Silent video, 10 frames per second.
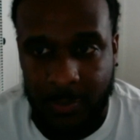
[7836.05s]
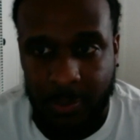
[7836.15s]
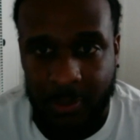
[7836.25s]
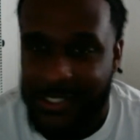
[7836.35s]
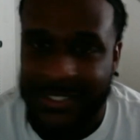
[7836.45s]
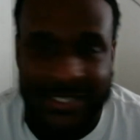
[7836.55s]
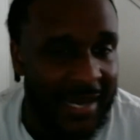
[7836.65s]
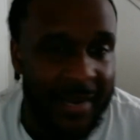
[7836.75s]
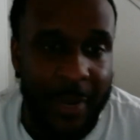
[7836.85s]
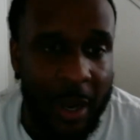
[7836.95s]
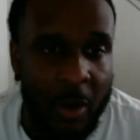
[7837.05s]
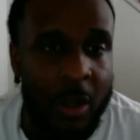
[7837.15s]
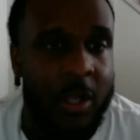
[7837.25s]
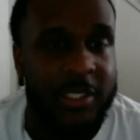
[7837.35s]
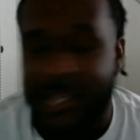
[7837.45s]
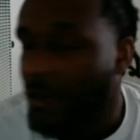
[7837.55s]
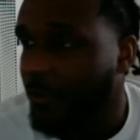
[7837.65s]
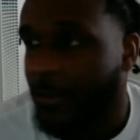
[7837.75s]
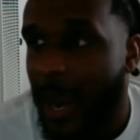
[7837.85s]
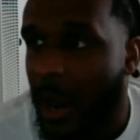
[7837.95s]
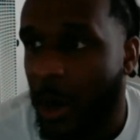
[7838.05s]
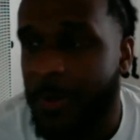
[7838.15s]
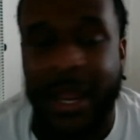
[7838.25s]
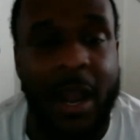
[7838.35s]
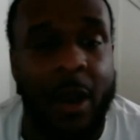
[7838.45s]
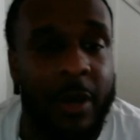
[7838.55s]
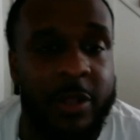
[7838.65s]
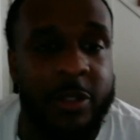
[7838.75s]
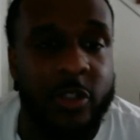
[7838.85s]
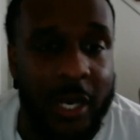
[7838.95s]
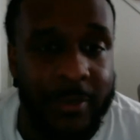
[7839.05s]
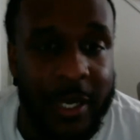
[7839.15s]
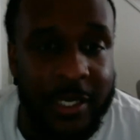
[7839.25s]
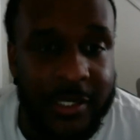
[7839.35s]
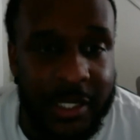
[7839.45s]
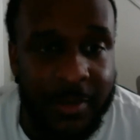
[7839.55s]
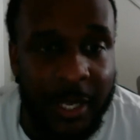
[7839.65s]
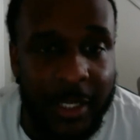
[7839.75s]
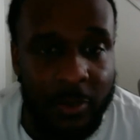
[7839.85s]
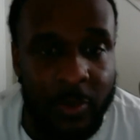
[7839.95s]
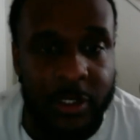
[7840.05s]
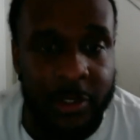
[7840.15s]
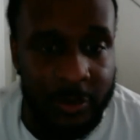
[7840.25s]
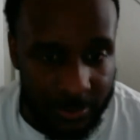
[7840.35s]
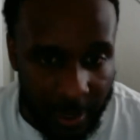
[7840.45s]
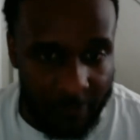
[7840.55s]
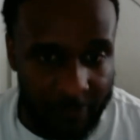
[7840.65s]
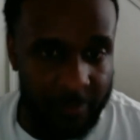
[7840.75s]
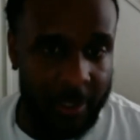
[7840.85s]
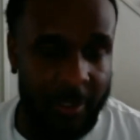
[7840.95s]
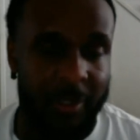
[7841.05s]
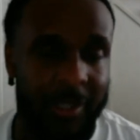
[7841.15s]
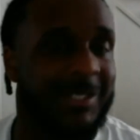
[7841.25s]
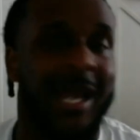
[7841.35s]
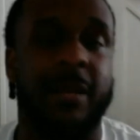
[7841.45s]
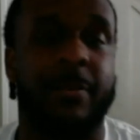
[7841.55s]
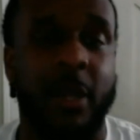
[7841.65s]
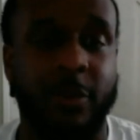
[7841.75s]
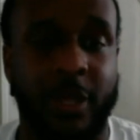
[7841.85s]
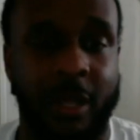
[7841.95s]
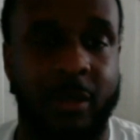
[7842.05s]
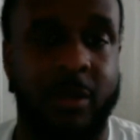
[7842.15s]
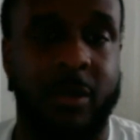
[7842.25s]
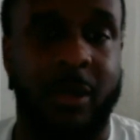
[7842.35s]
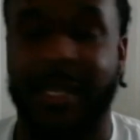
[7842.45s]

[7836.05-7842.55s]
This is not about self-empowerment, how brothers try to make it seem like it was about for me. It's not about that. I can